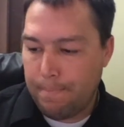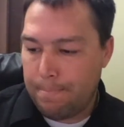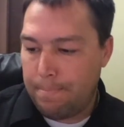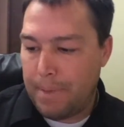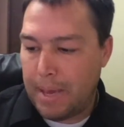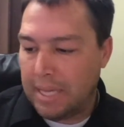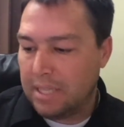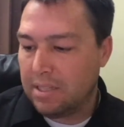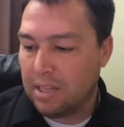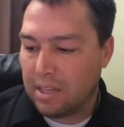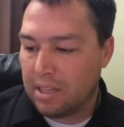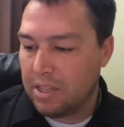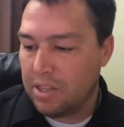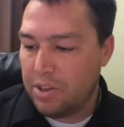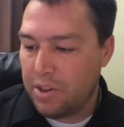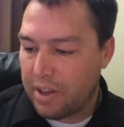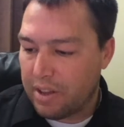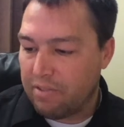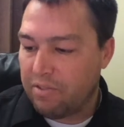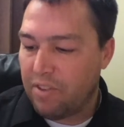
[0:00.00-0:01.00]
basically
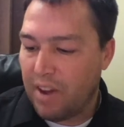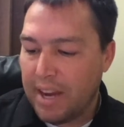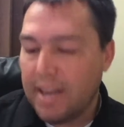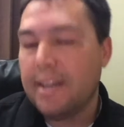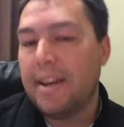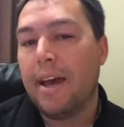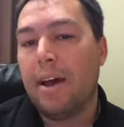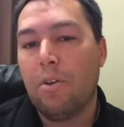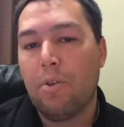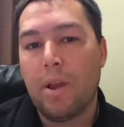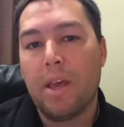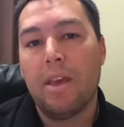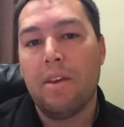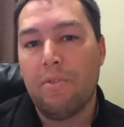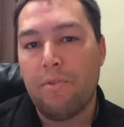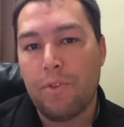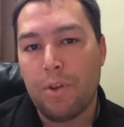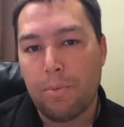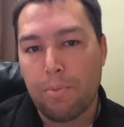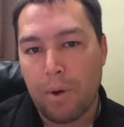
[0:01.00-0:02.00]
you can find out
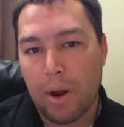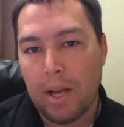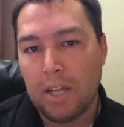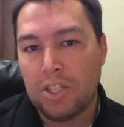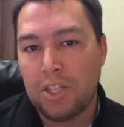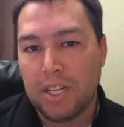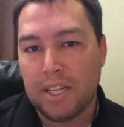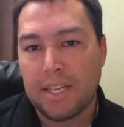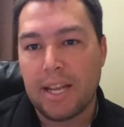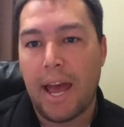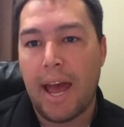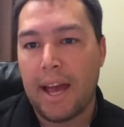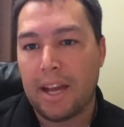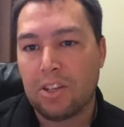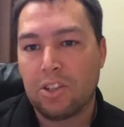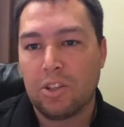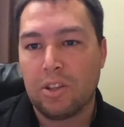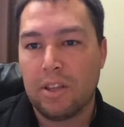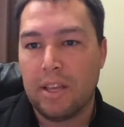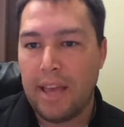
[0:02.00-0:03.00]
if your project
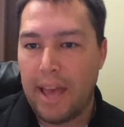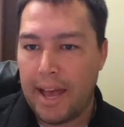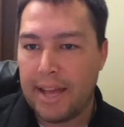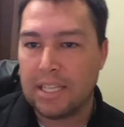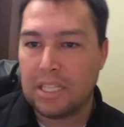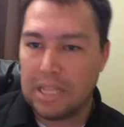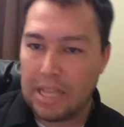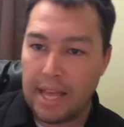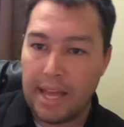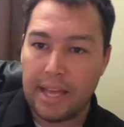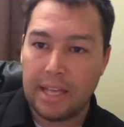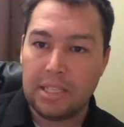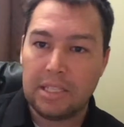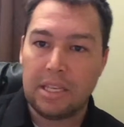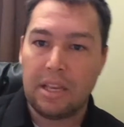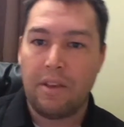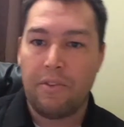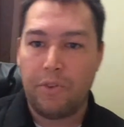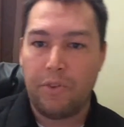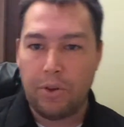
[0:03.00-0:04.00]
actually has legs,
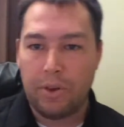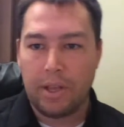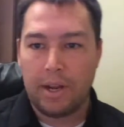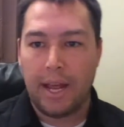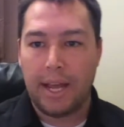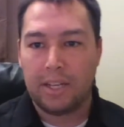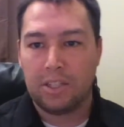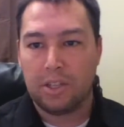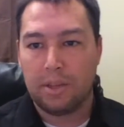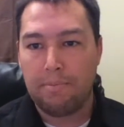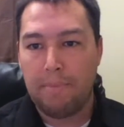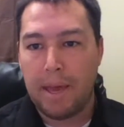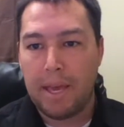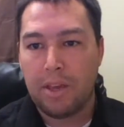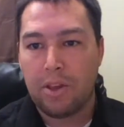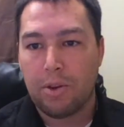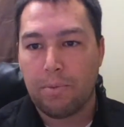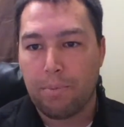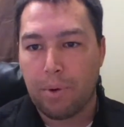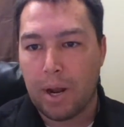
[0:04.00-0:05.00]
if you can actually
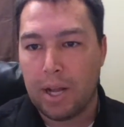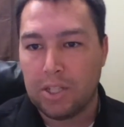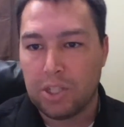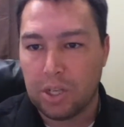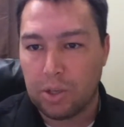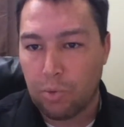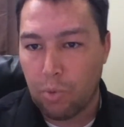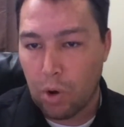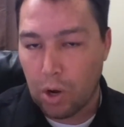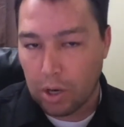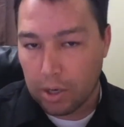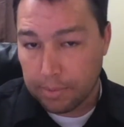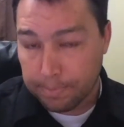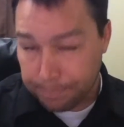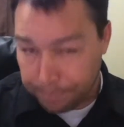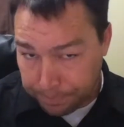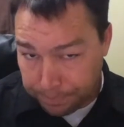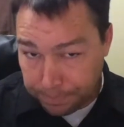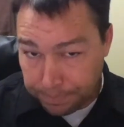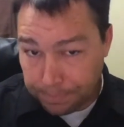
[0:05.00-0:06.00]
make your project work.
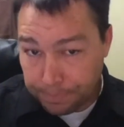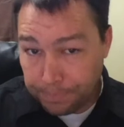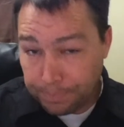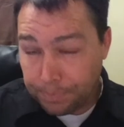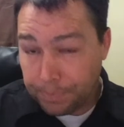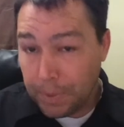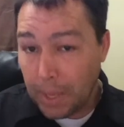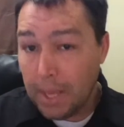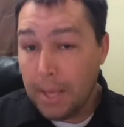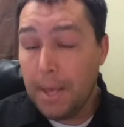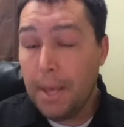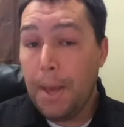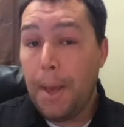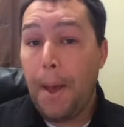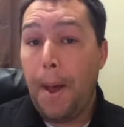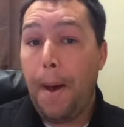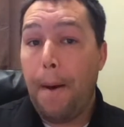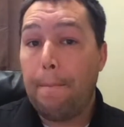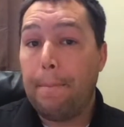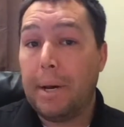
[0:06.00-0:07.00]

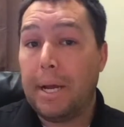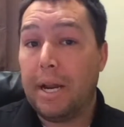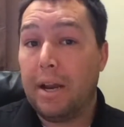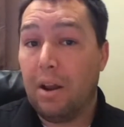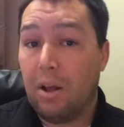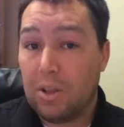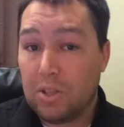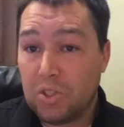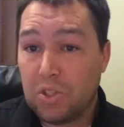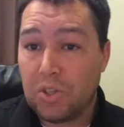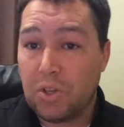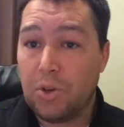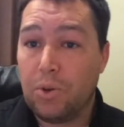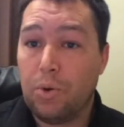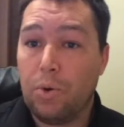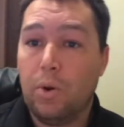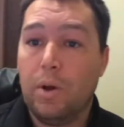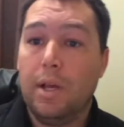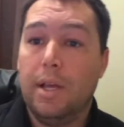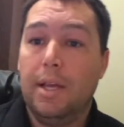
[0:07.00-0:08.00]
But it
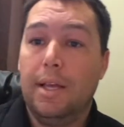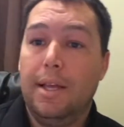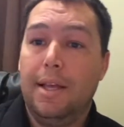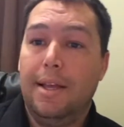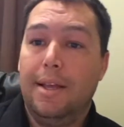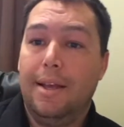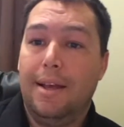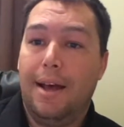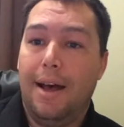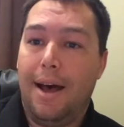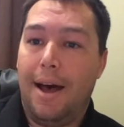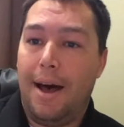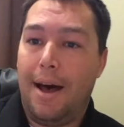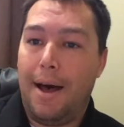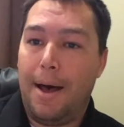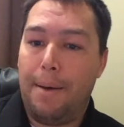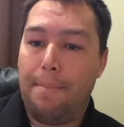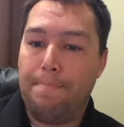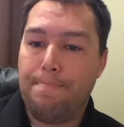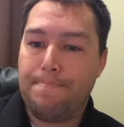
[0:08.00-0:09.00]
also,
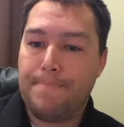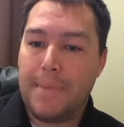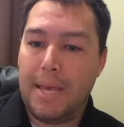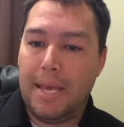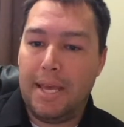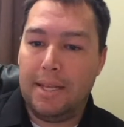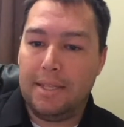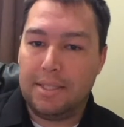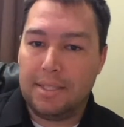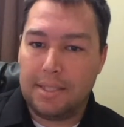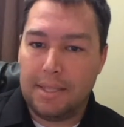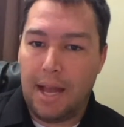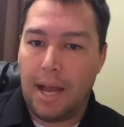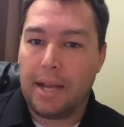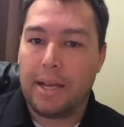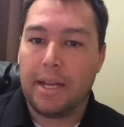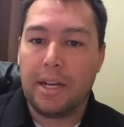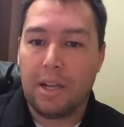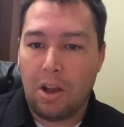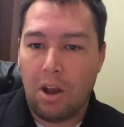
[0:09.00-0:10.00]
it's
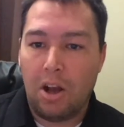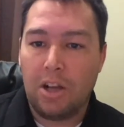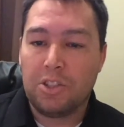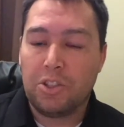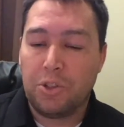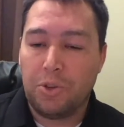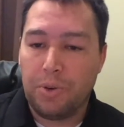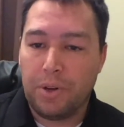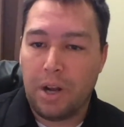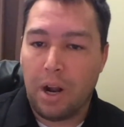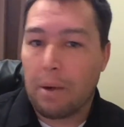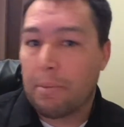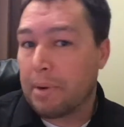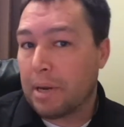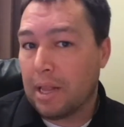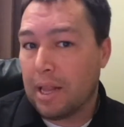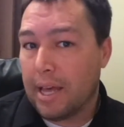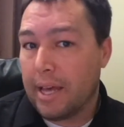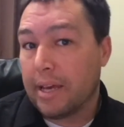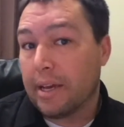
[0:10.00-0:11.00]
not going to cost you an arm and
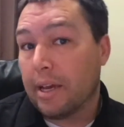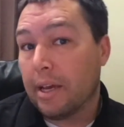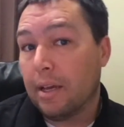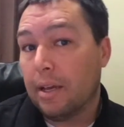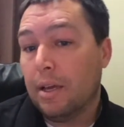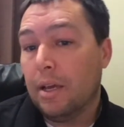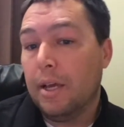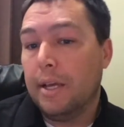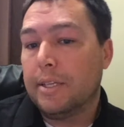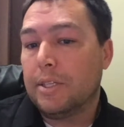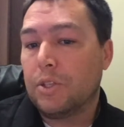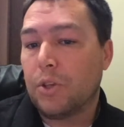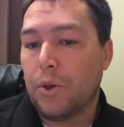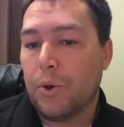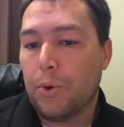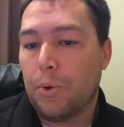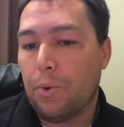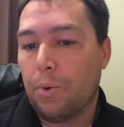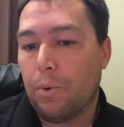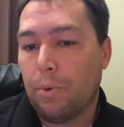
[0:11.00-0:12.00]
a leg.
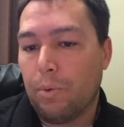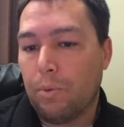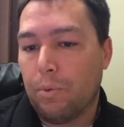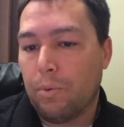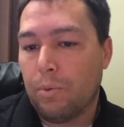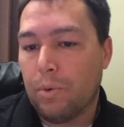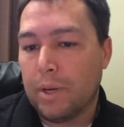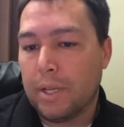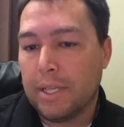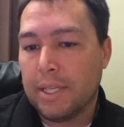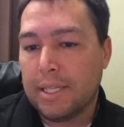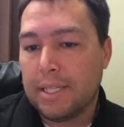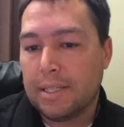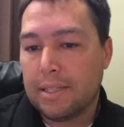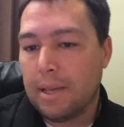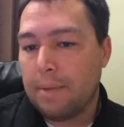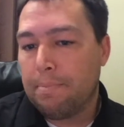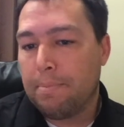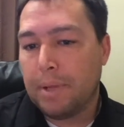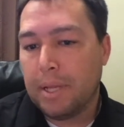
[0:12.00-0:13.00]
So really
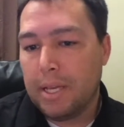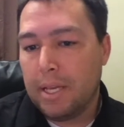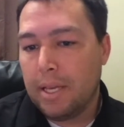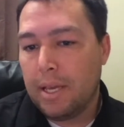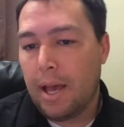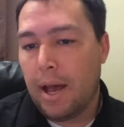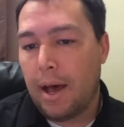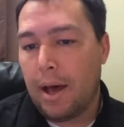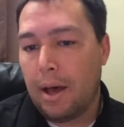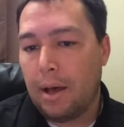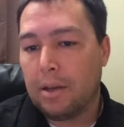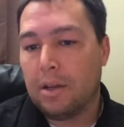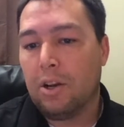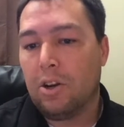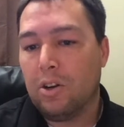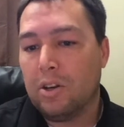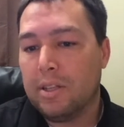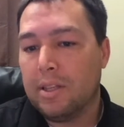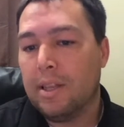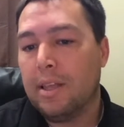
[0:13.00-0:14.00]
simply,
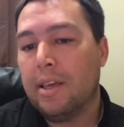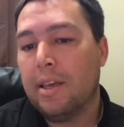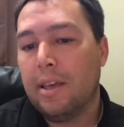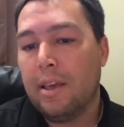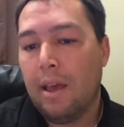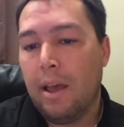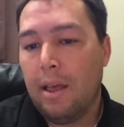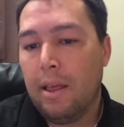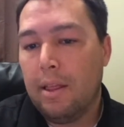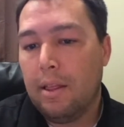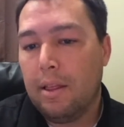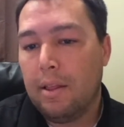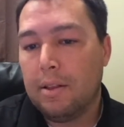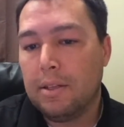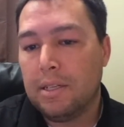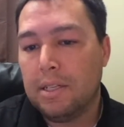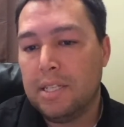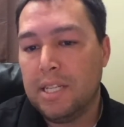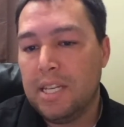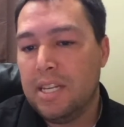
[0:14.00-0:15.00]
currently
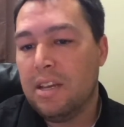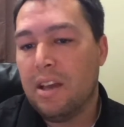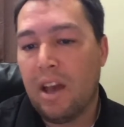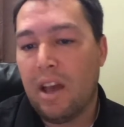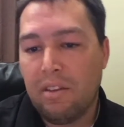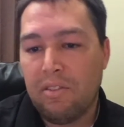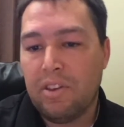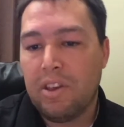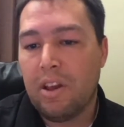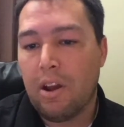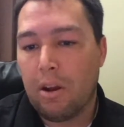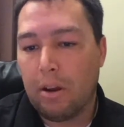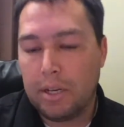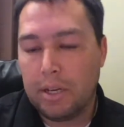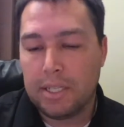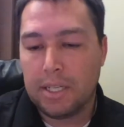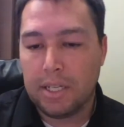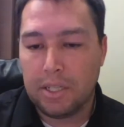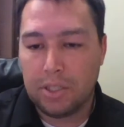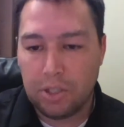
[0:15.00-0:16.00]
DEIV
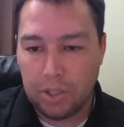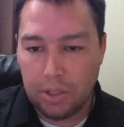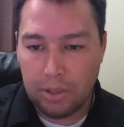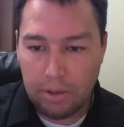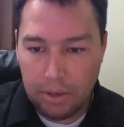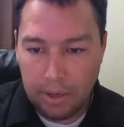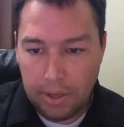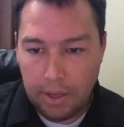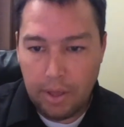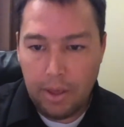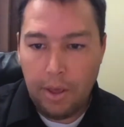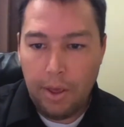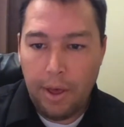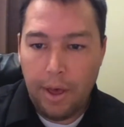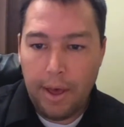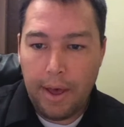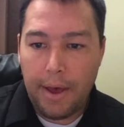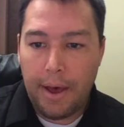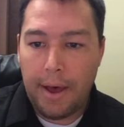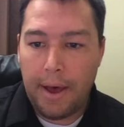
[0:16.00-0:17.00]
Architecture
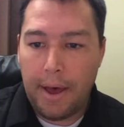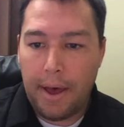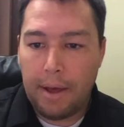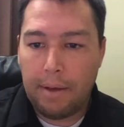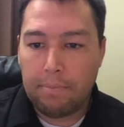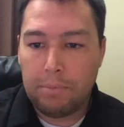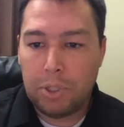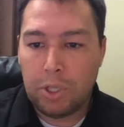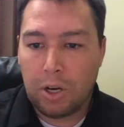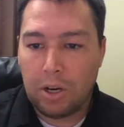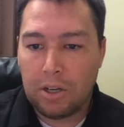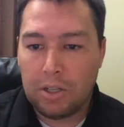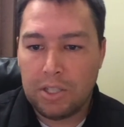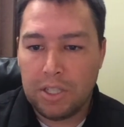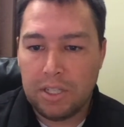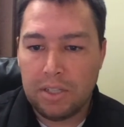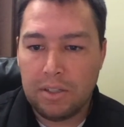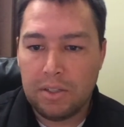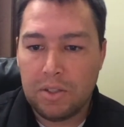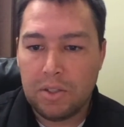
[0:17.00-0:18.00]

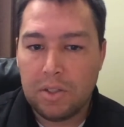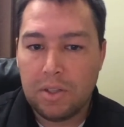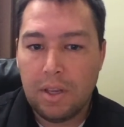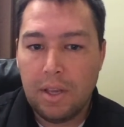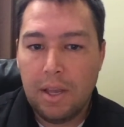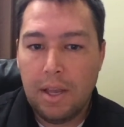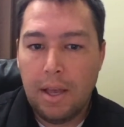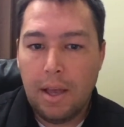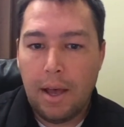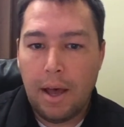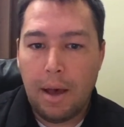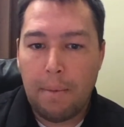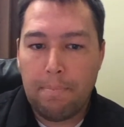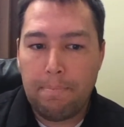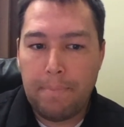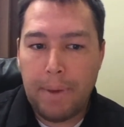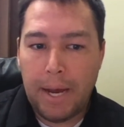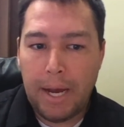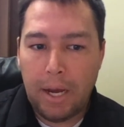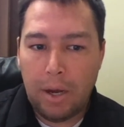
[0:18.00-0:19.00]
charges
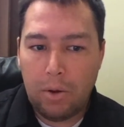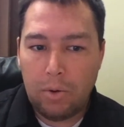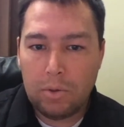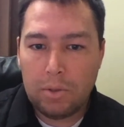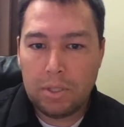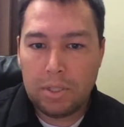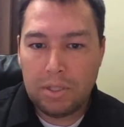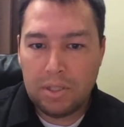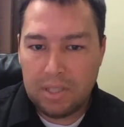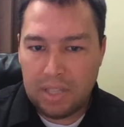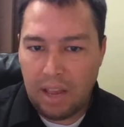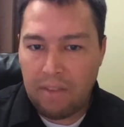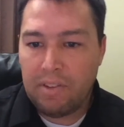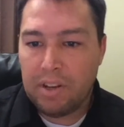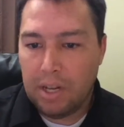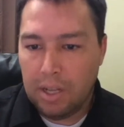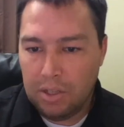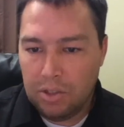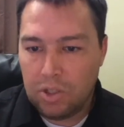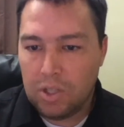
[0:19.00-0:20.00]
about
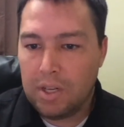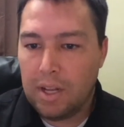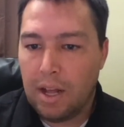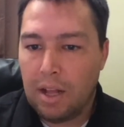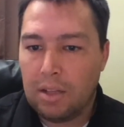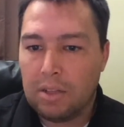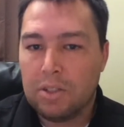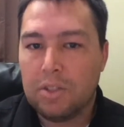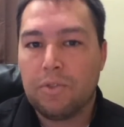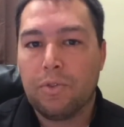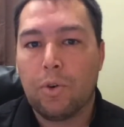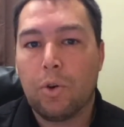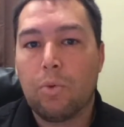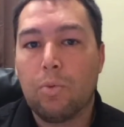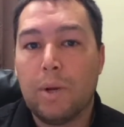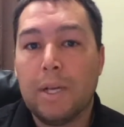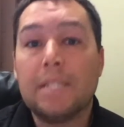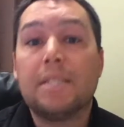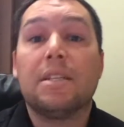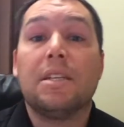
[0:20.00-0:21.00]
$700 for a
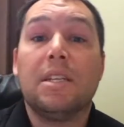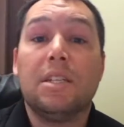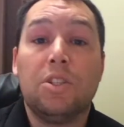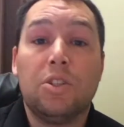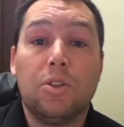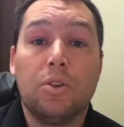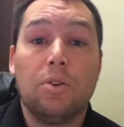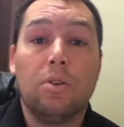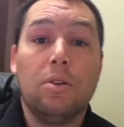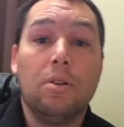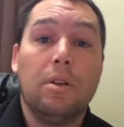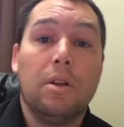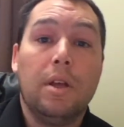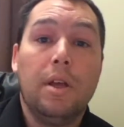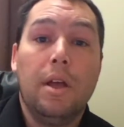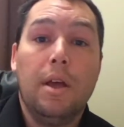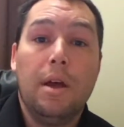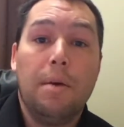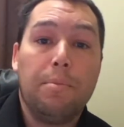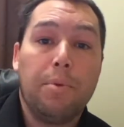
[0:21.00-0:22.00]
residential
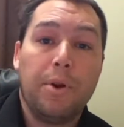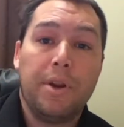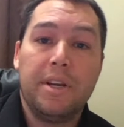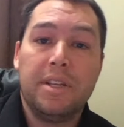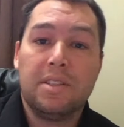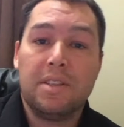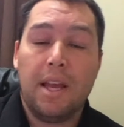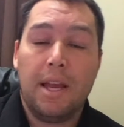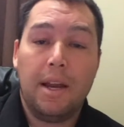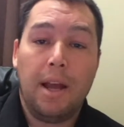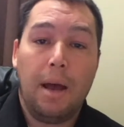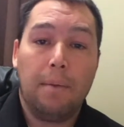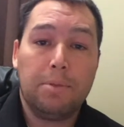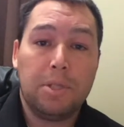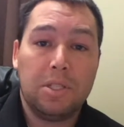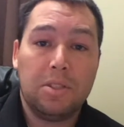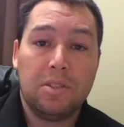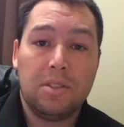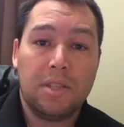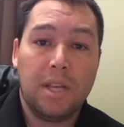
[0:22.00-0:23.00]
pre-design
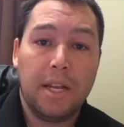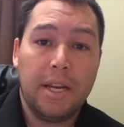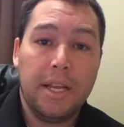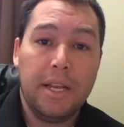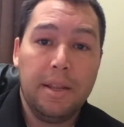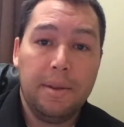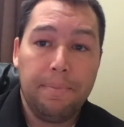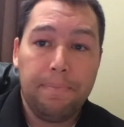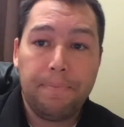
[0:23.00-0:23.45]
option study.